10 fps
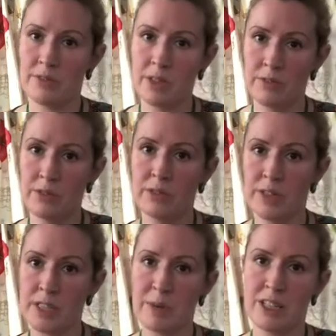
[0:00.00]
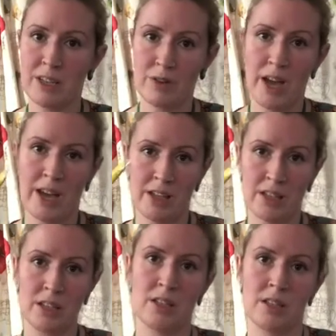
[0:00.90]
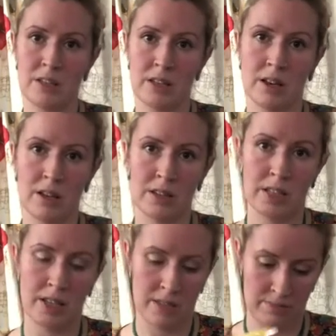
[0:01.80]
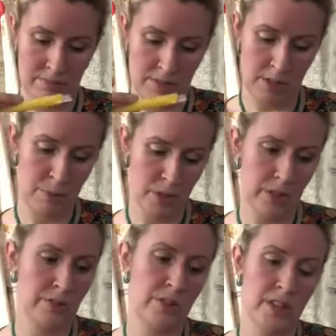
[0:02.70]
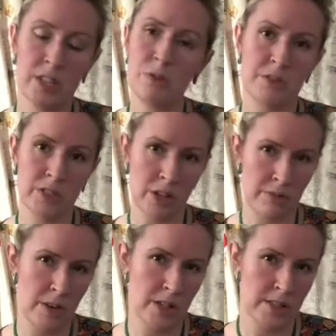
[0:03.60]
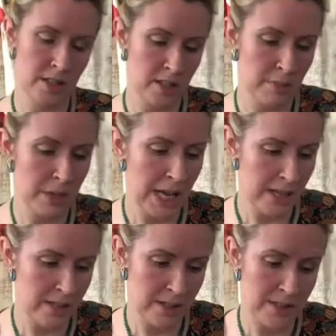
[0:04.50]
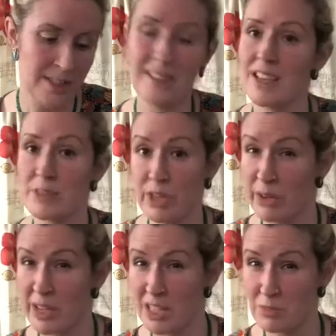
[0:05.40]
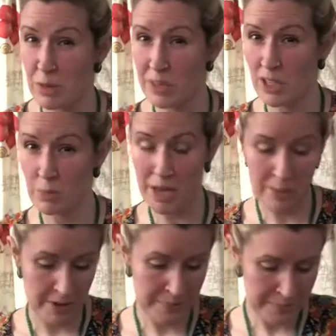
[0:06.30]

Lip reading: If you're expecting your hand to cut it, to pull it through, then you often go faster than the blade does, and that's when you end up ripping your paper.